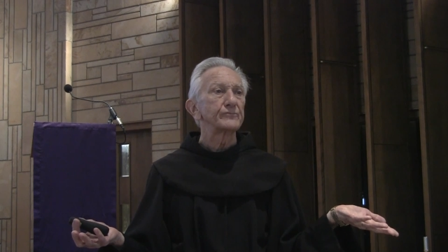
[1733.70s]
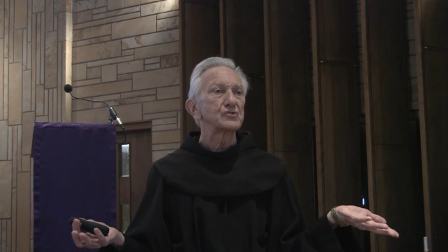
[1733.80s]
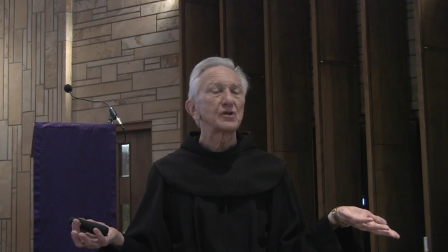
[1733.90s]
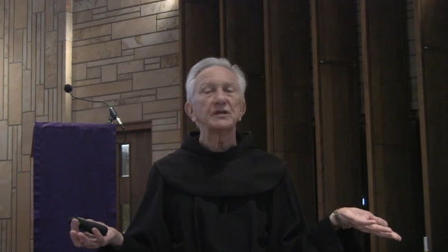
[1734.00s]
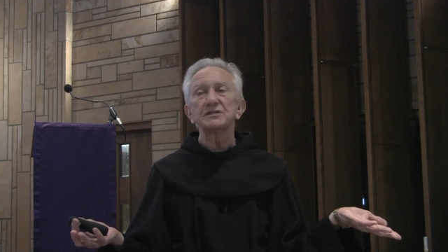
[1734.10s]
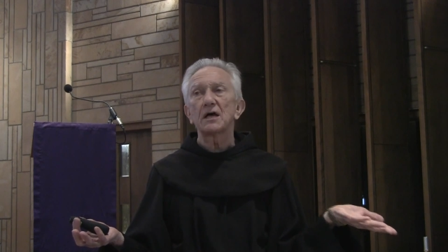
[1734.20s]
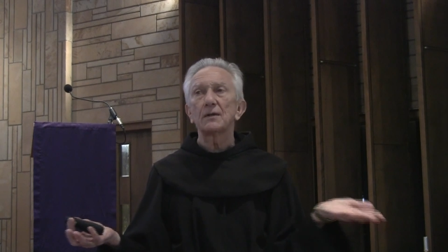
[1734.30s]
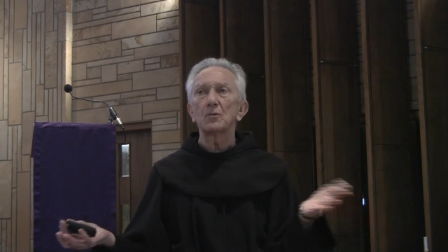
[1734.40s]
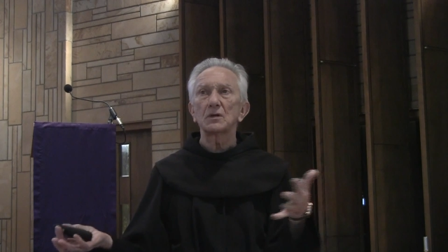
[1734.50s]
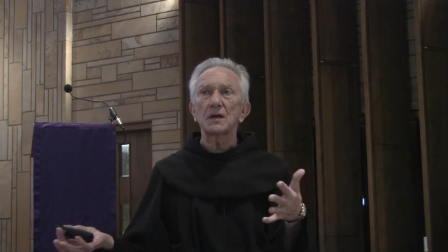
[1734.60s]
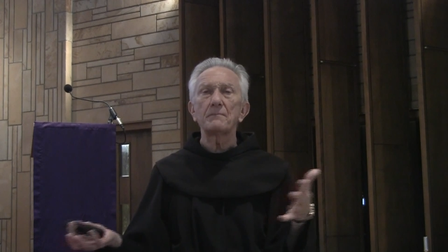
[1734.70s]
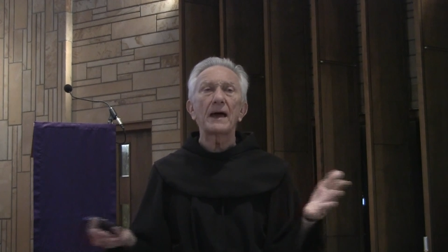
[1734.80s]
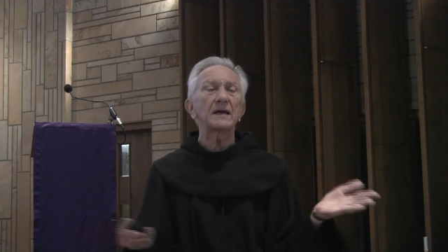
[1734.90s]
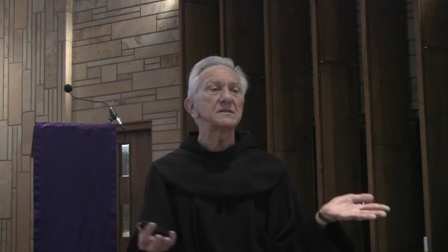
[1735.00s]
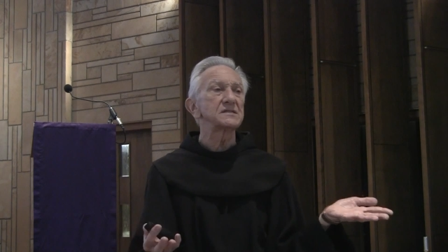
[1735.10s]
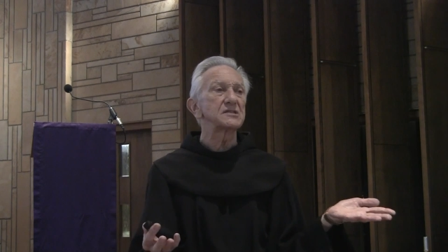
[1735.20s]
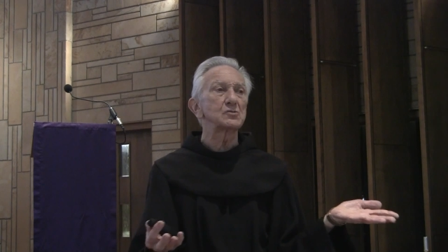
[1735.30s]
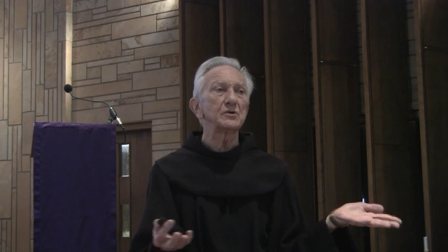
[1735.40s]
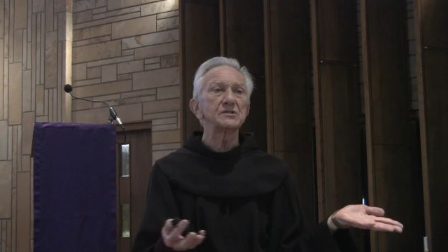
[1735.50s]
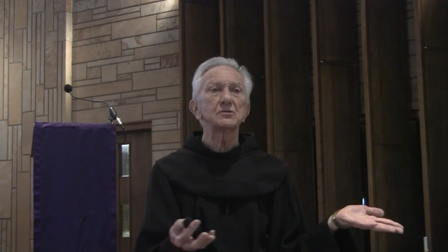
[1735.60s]
So they tell them, well, come back in
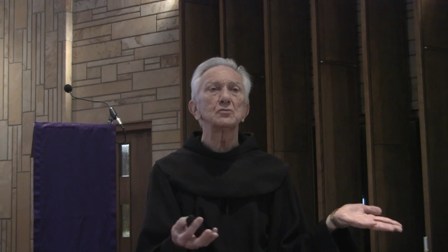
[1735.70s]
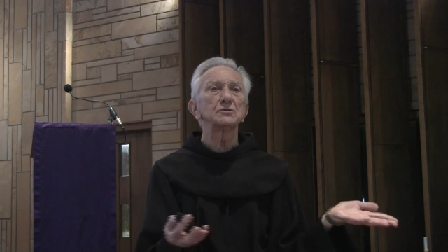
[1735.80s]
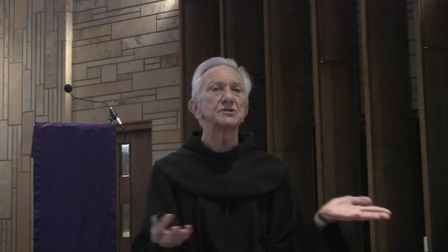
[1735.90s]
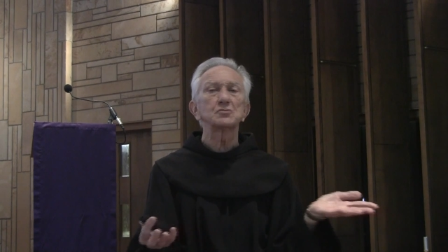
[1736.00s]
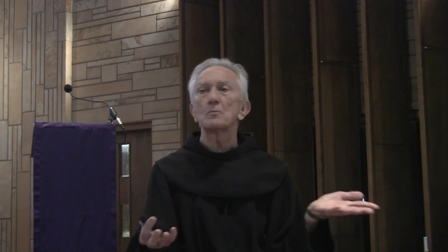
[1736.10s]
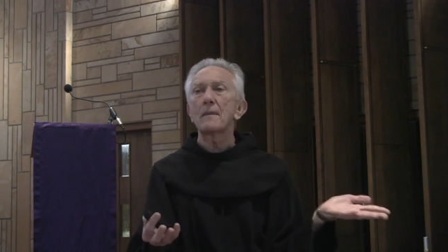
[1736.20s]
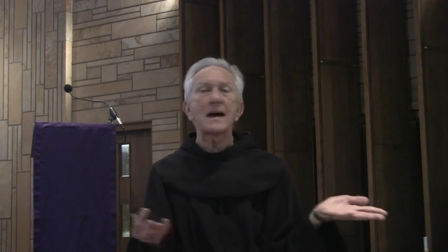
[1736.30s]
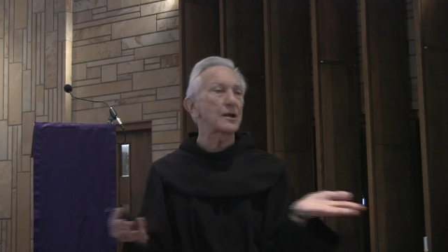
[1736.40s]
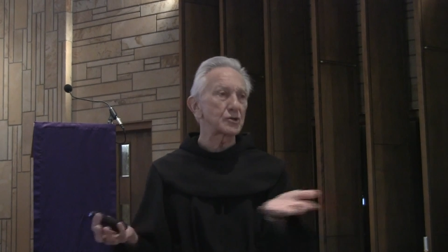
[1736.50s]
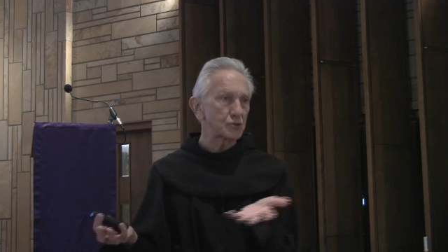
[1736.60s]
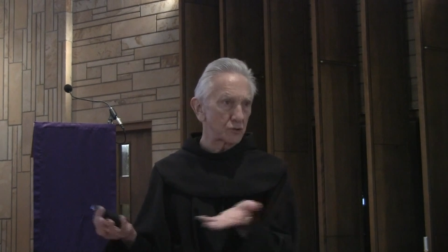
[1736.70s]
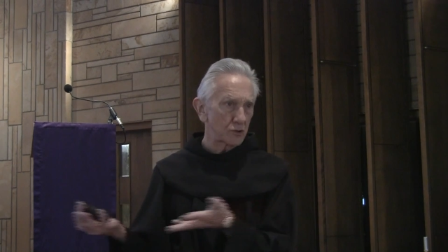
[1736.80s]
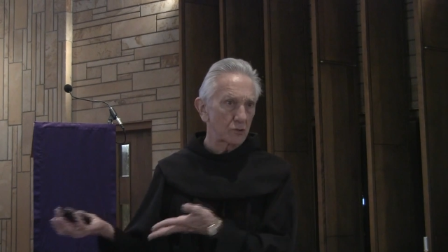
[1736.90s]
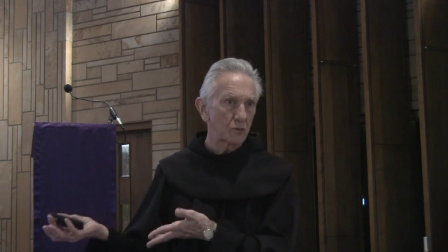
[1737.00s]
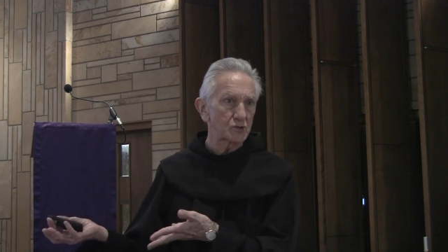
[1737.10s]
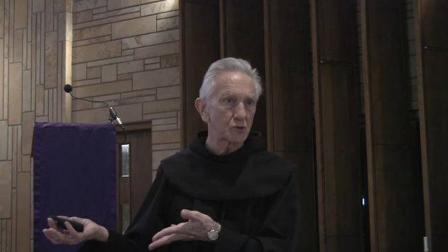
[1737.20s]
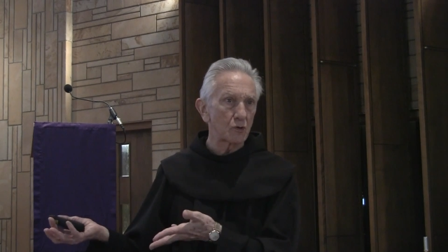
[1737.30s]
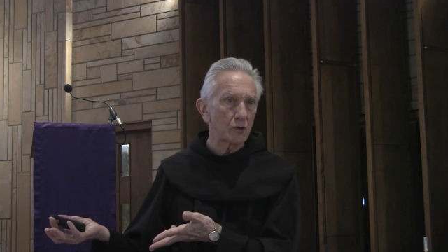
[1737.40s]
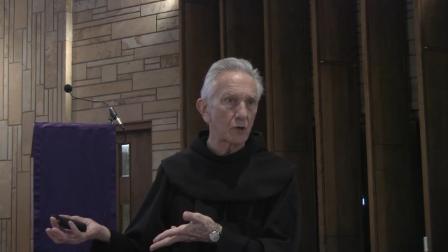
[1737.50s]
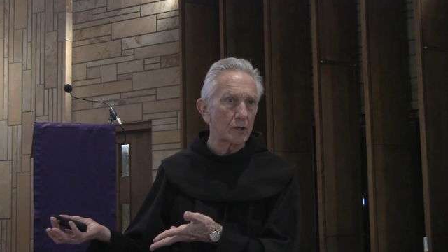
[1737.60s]
6 weeks and we'll just monitor what's
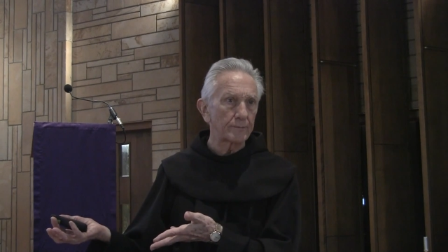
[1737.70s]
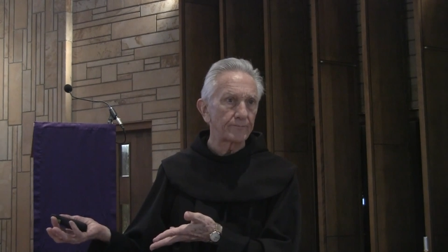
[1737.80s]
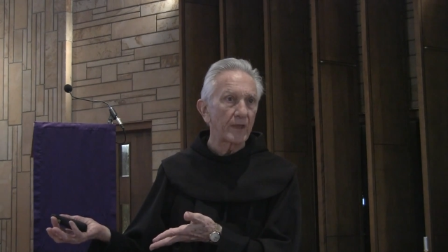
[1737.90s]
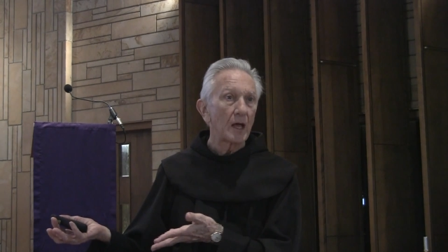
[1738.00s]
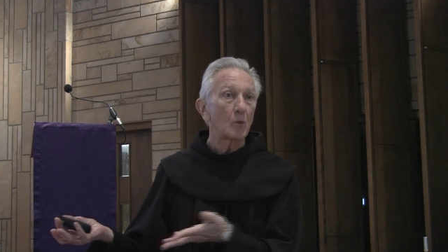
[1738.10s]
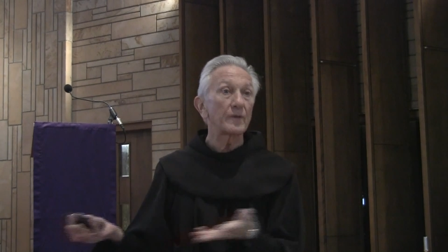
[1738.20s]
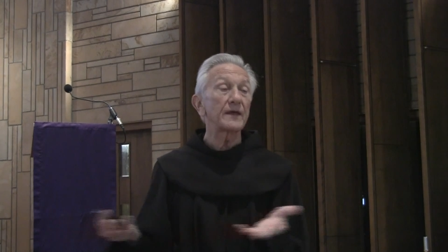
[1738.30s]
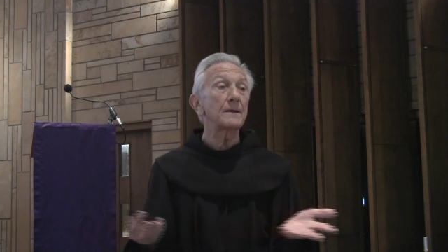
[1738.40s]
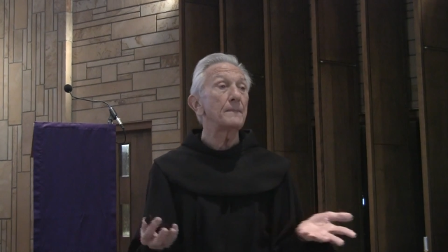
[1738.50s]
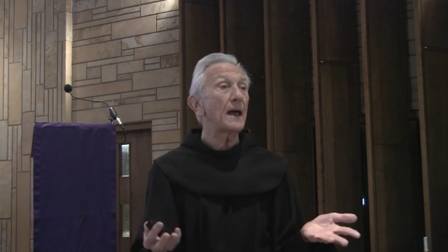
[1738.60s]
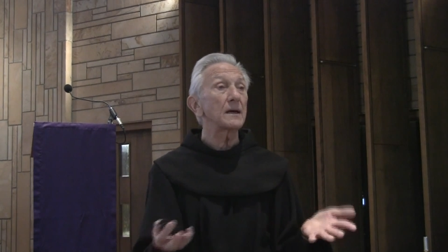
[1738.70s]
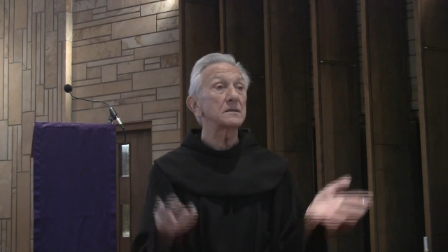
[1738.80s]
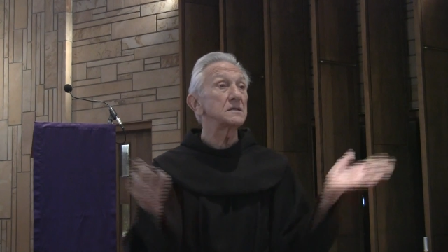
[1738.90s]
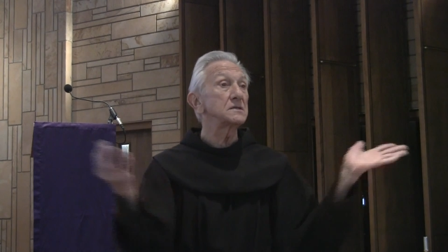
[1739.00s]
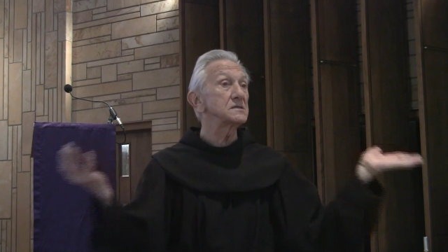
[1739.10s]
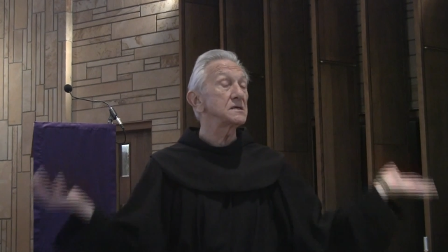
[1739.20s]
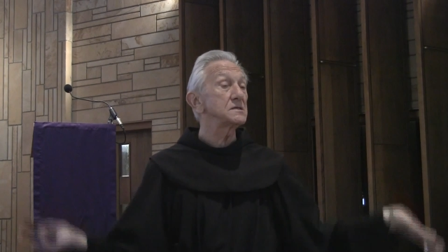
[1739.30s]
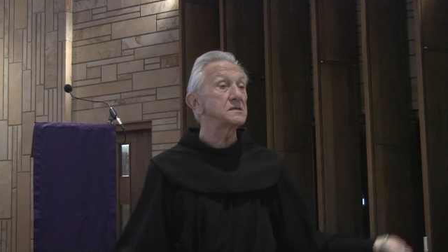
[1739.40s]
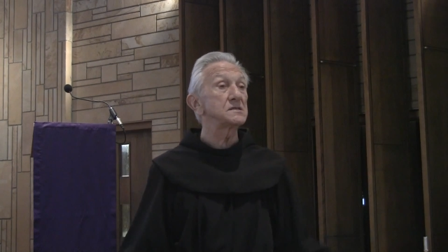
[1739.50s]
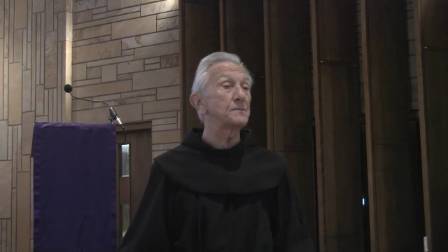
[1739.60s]
going on. Well, they come back and the
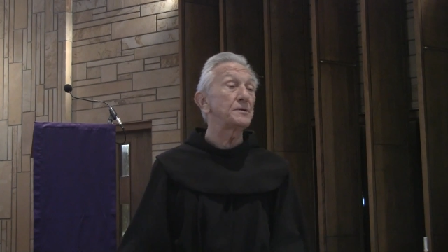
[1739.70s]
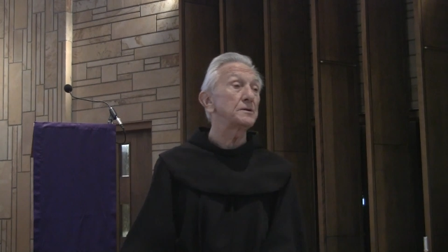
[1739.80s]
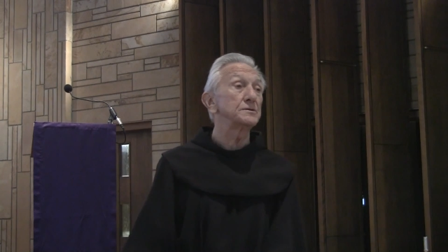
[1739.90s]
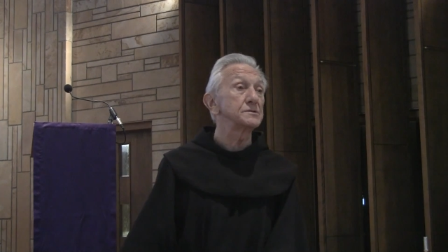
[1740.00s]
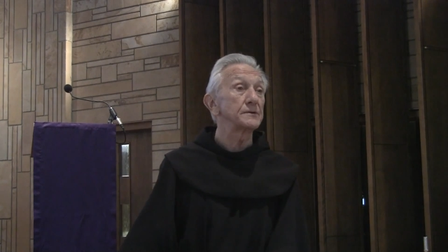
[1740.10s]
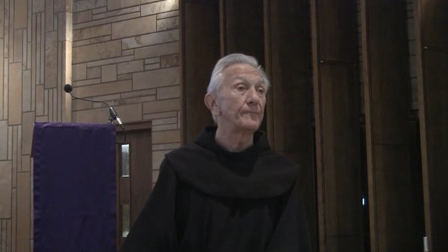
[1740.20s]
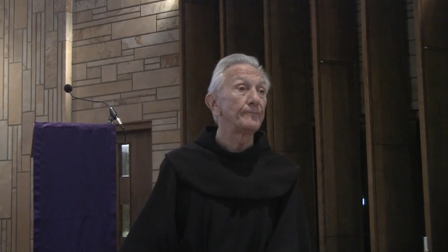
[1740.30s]
disease disappears.